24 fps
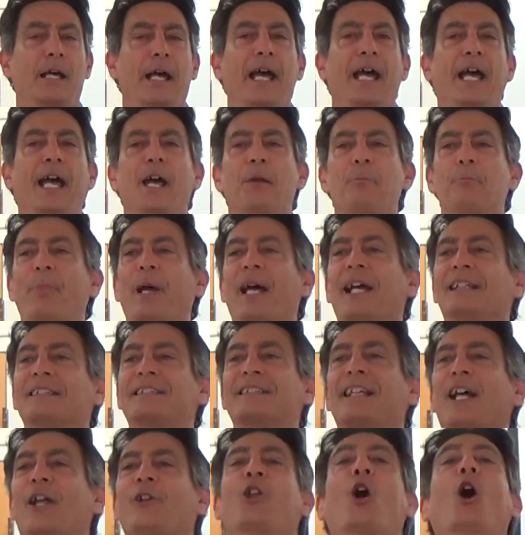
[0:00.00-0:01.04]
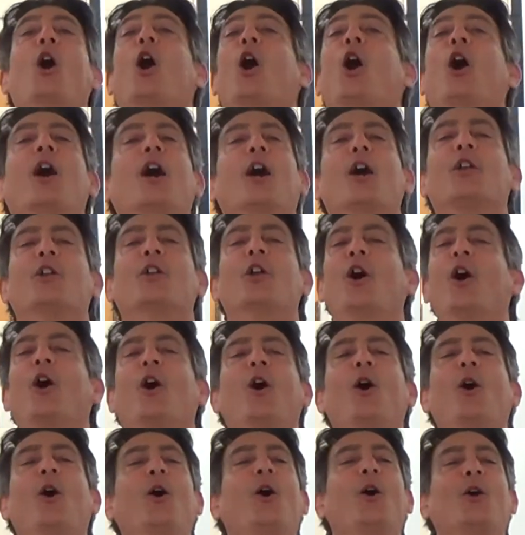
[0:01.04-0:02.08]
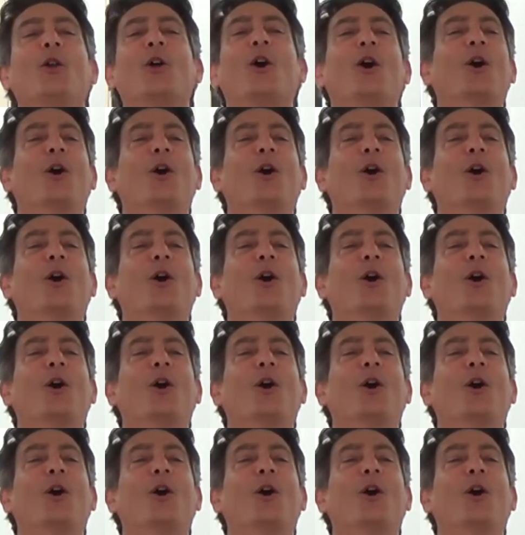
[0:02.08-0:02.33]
And Ben said, "Oh, no,